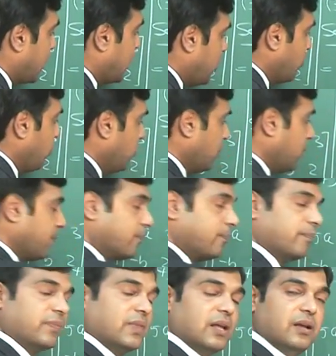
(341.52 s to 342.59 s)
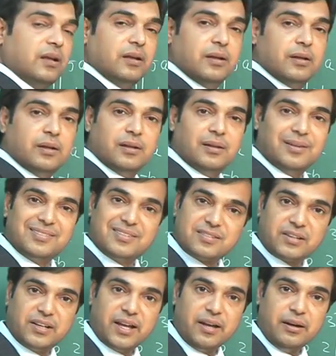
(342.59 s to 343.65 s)
Q. This is
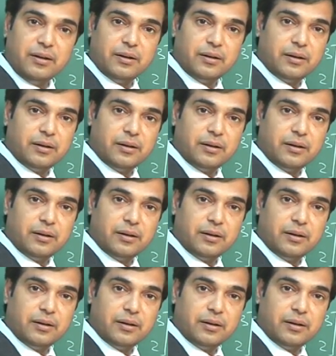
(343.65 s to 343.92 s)
clear?